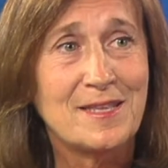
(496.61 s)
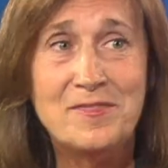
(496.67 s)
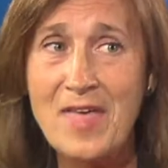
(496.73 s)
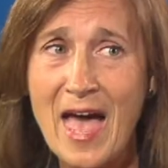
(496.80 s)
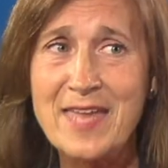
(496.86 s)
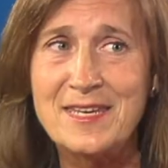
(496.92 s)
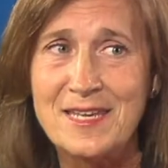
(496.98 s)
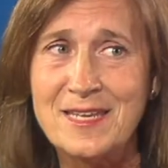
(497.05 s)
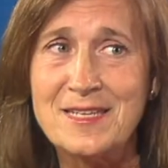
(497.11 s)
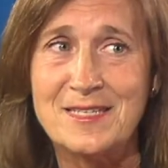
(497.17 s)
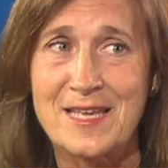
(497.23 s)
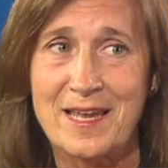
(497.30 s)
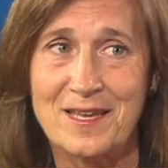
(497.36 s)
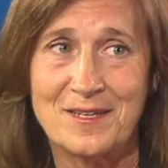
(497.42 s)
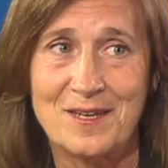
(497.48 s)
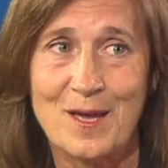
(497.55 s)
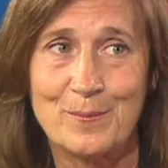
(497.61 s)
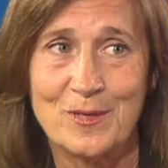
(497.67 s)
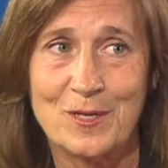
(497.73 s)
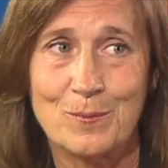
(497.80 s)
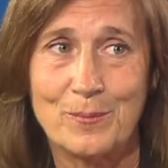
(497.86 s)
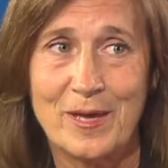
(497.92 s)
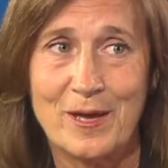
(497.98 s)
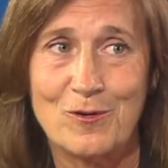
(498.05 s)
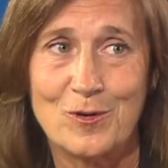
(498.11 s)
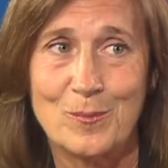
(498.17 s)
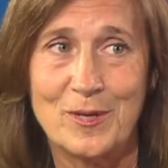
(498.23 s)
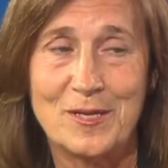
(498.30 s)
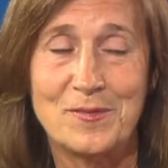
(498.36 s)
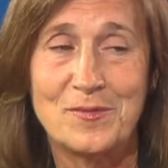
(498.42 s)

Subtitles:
That is economic empowerment.